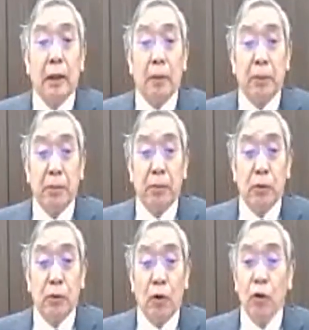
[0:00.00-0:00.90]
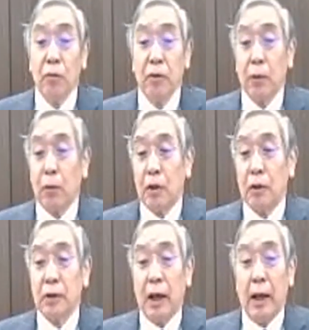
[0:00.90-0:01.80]
People all over the
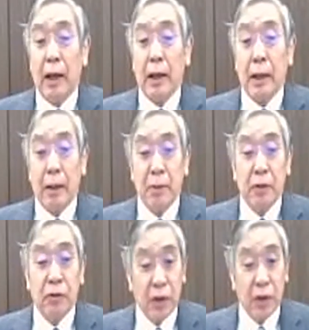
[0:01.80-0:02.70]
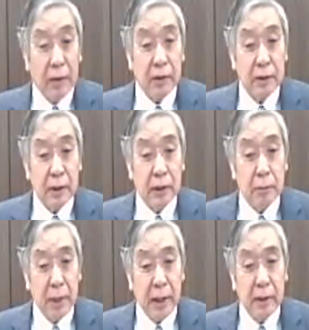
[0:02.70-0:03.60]
world are coming together and
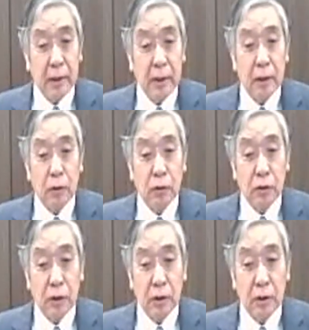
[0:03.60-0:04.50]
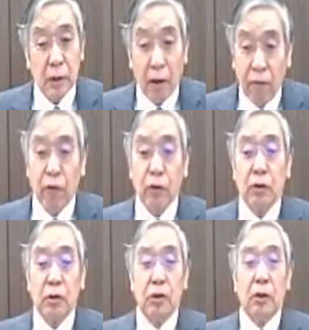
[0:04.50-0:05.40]
making a concerted effort
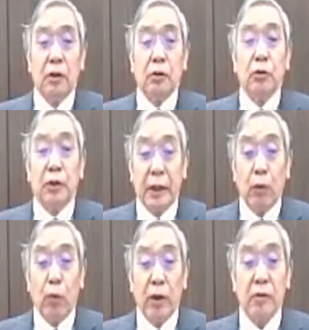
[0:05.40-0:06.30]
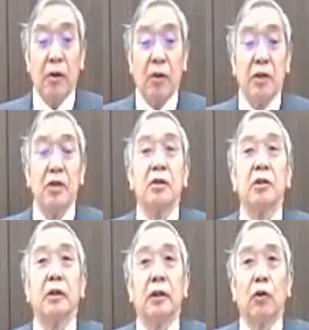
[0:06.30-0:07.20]
to deal with this
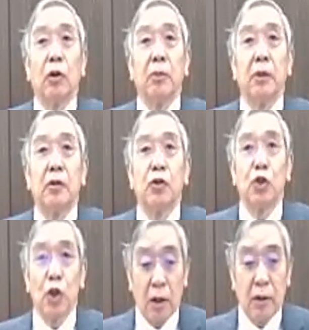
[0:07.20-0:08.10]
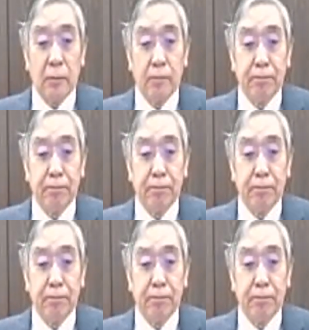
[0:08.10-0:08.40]
economic shock.